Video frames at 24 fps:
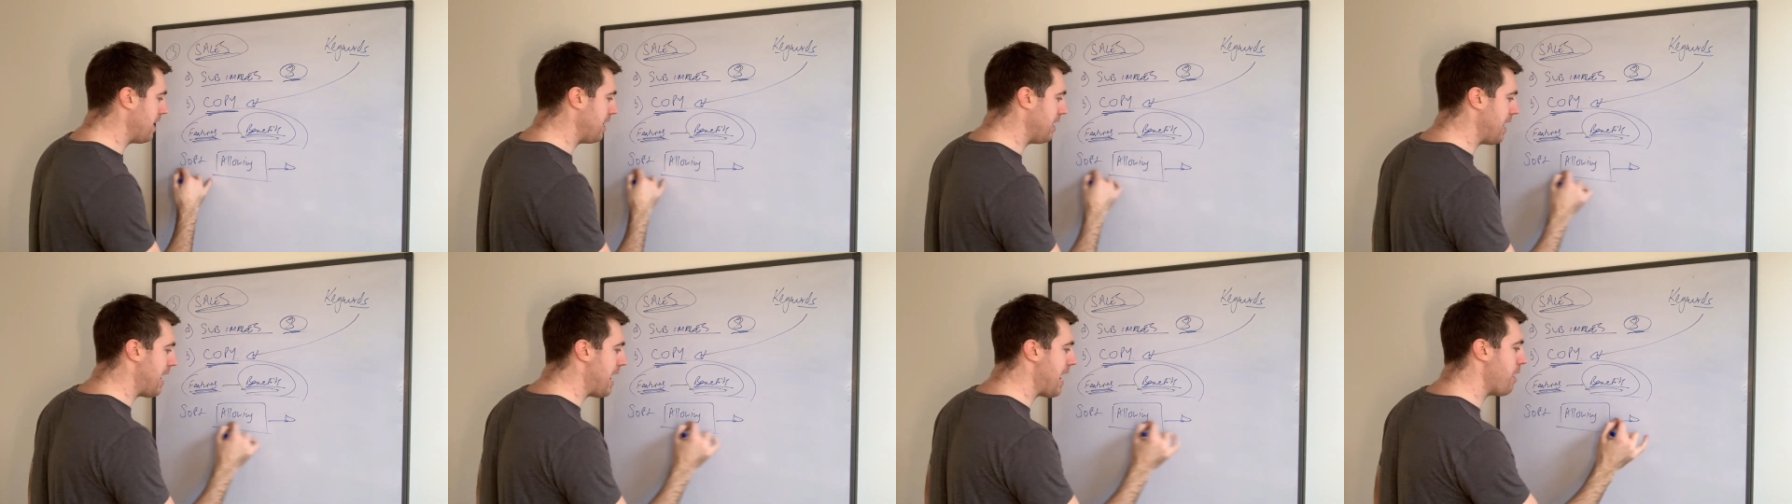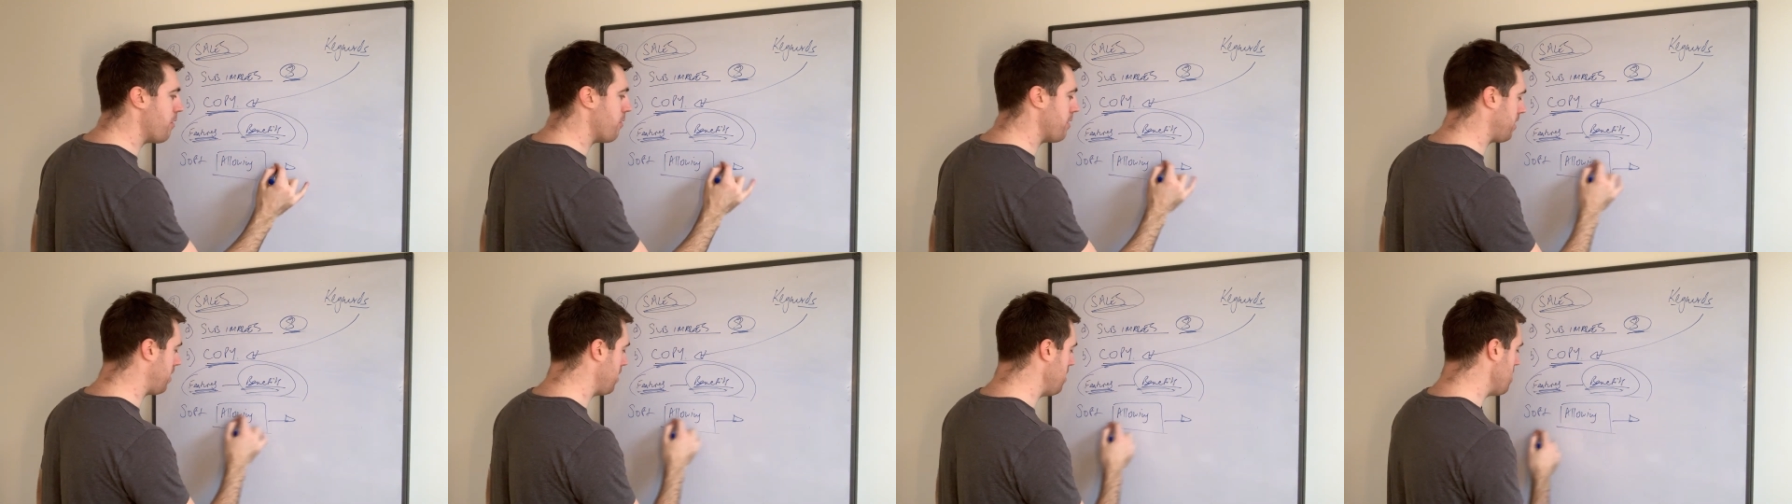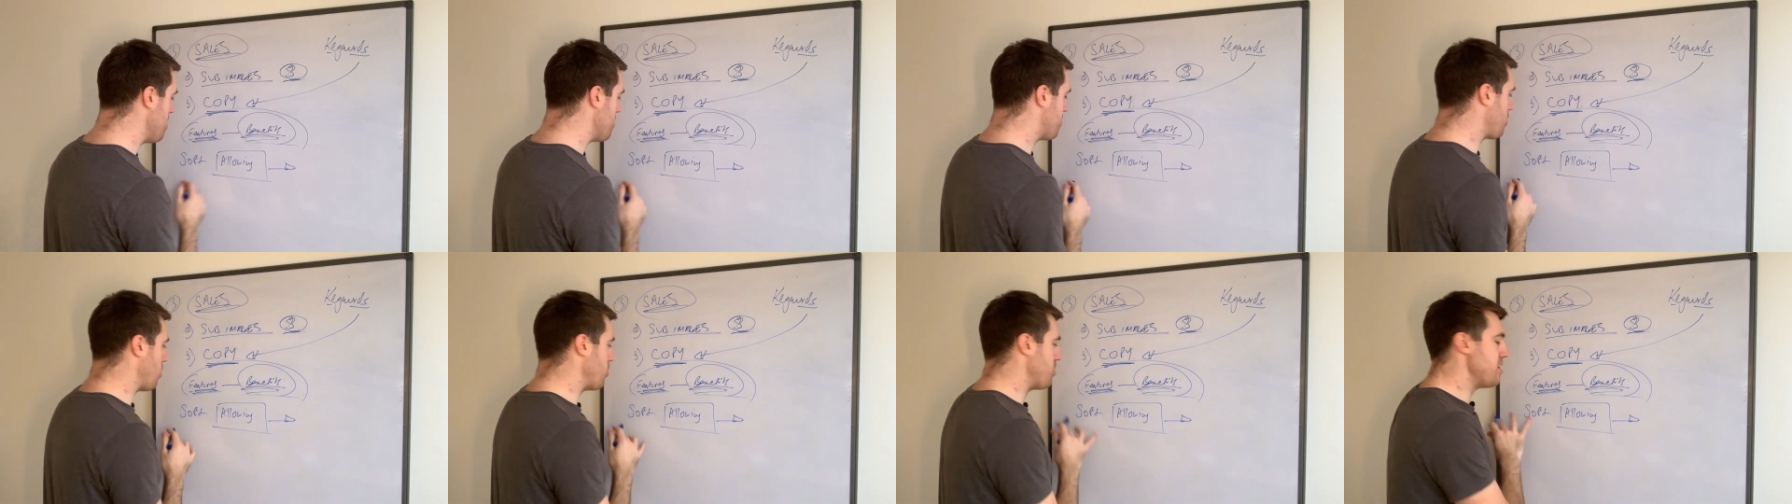Allowing.
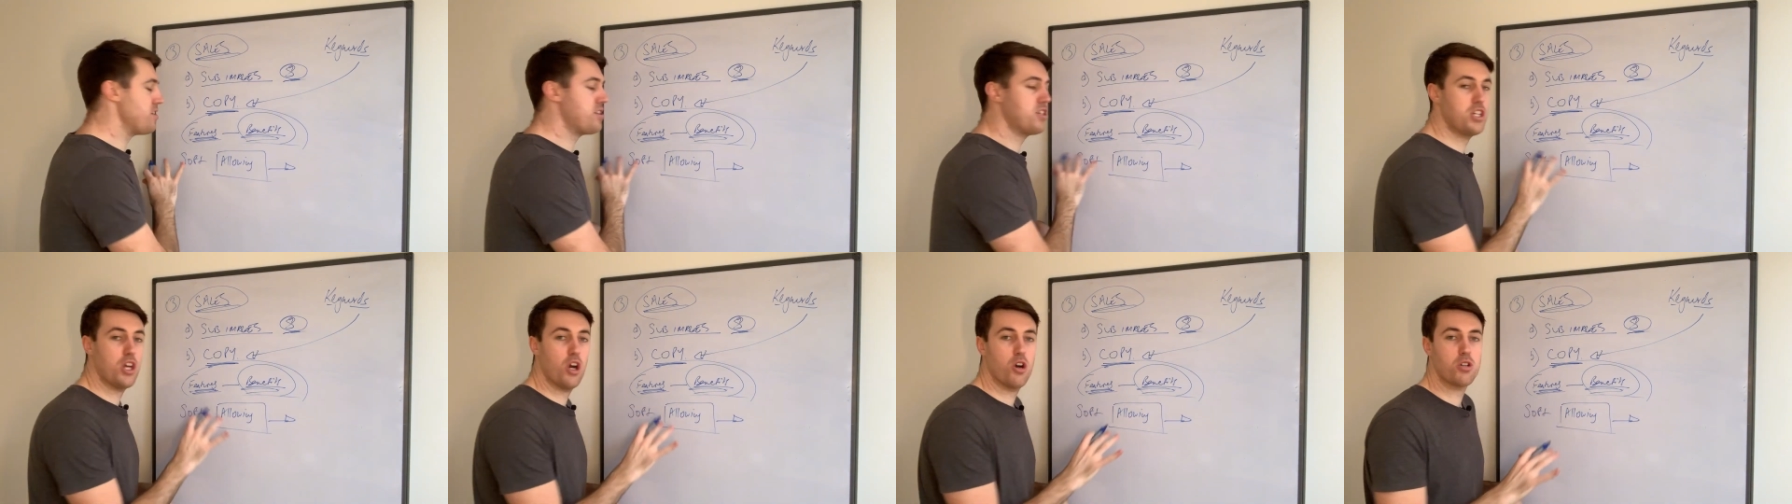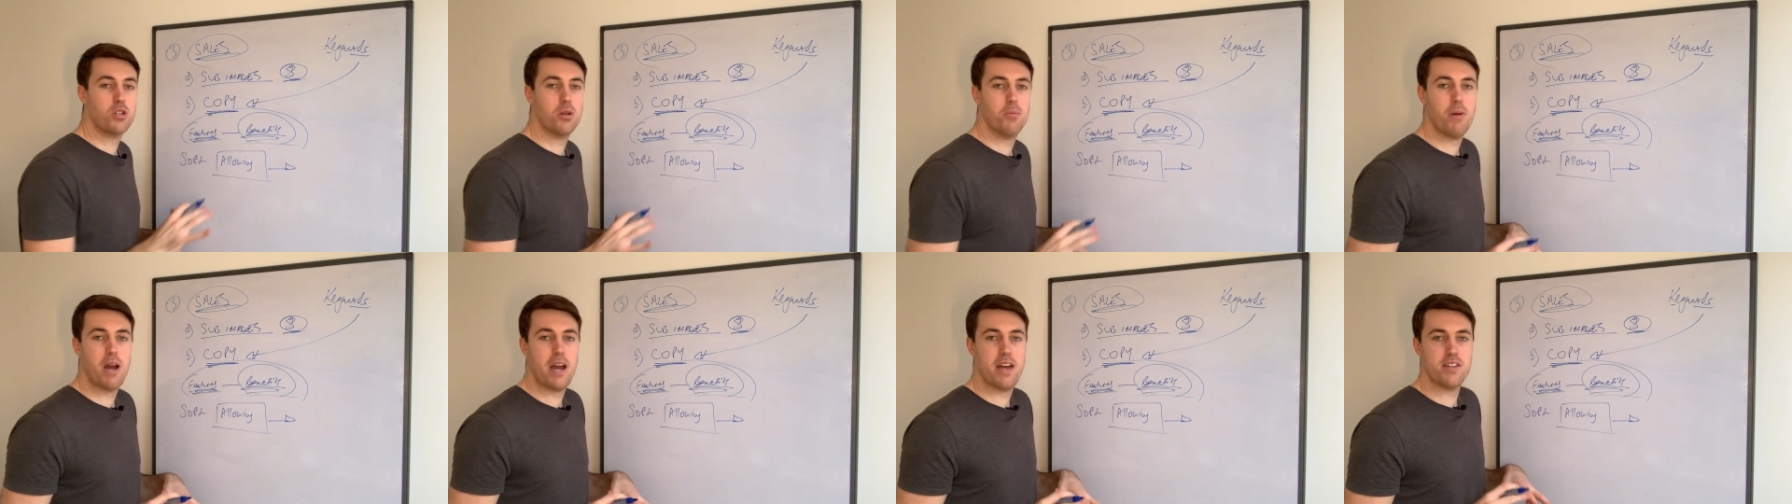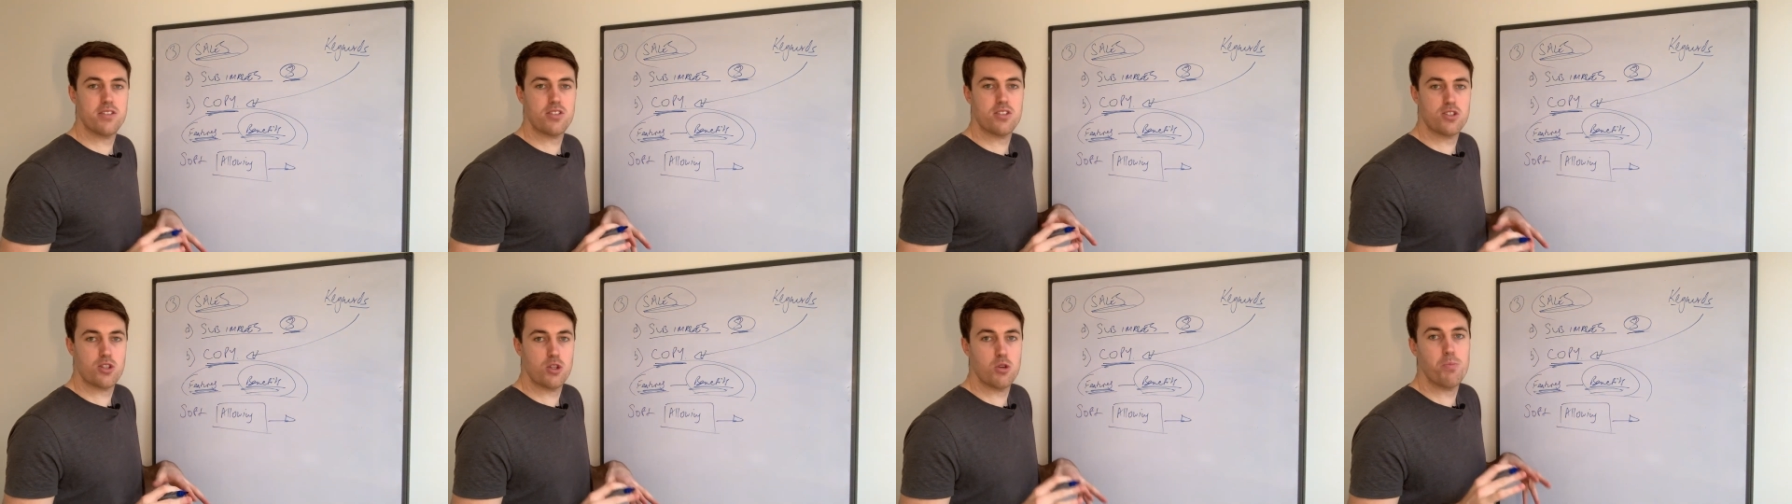So this yoga mat
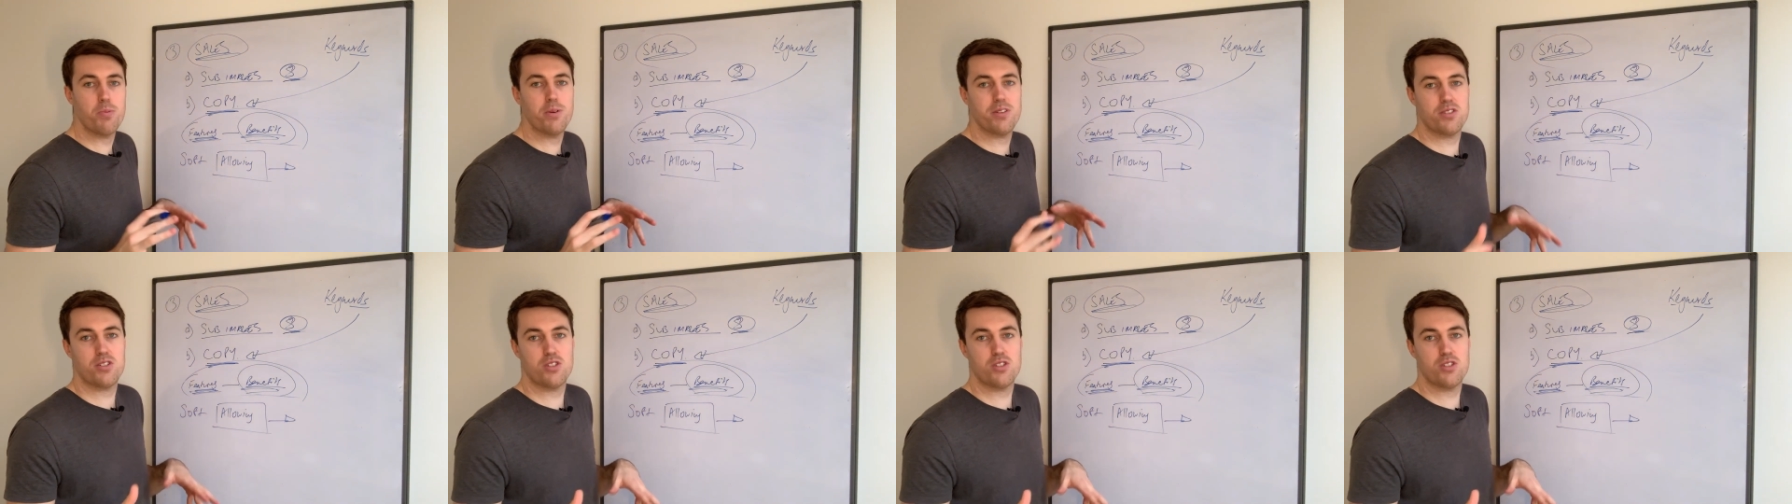is super